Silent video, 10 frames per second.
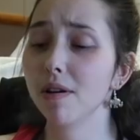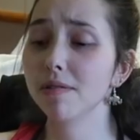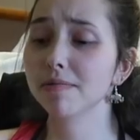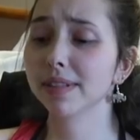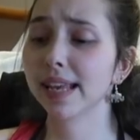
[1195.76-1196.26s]

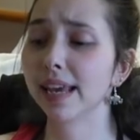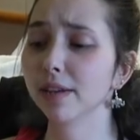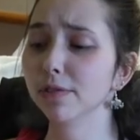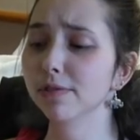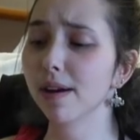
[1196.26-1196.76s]
Oh, it's
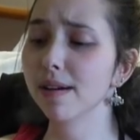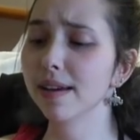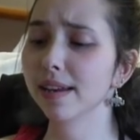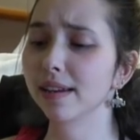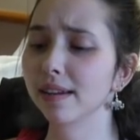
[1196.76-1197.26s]
hand
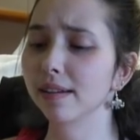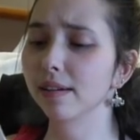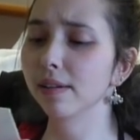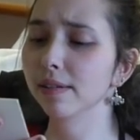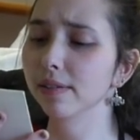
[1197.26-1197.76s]
drawn
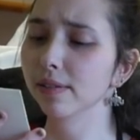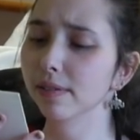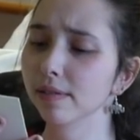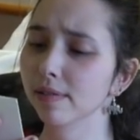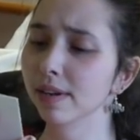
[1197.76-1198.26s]

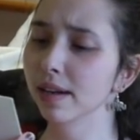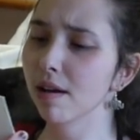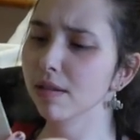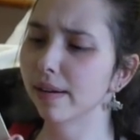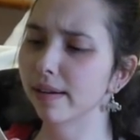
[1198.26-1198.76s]
or
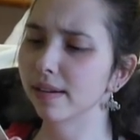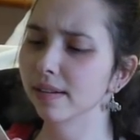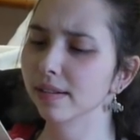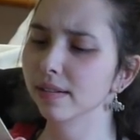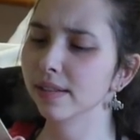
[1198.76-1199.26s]
colored.
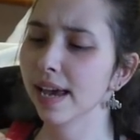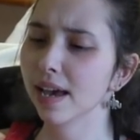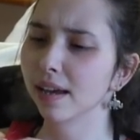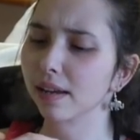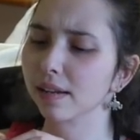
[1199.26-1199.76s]

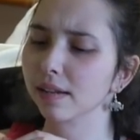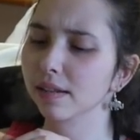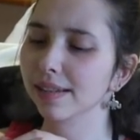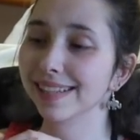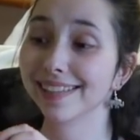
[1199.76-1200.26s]
Yeah,
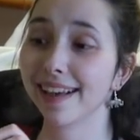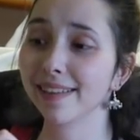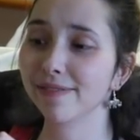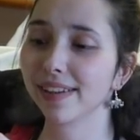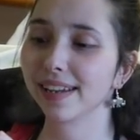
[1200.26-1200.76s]
it's an
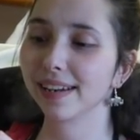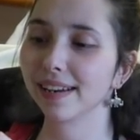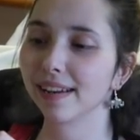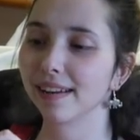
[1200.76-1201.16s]
elephant.